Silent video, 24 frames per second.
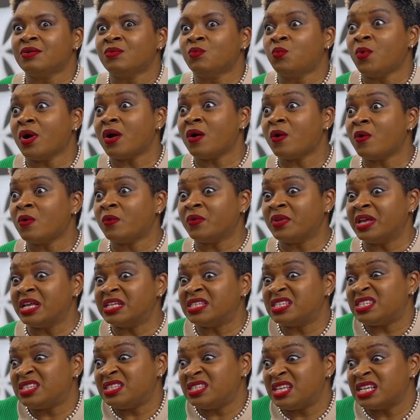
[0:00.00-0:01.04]
well,
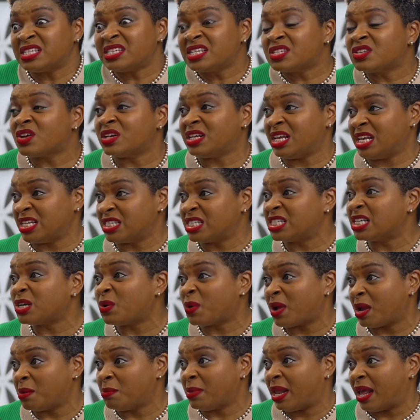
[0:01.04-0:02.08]
if this is on
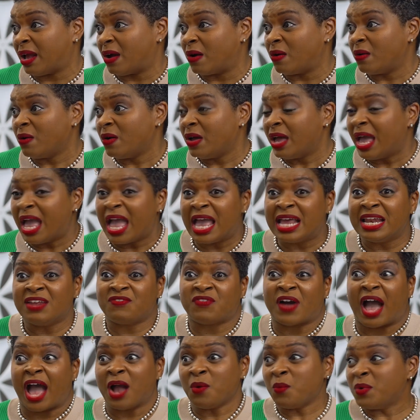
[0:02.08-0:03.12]
Instagram now, and if
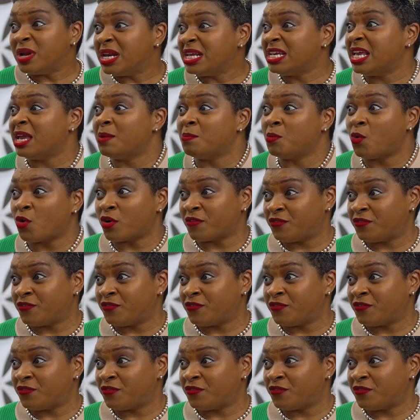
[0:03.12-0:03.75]
I want to get more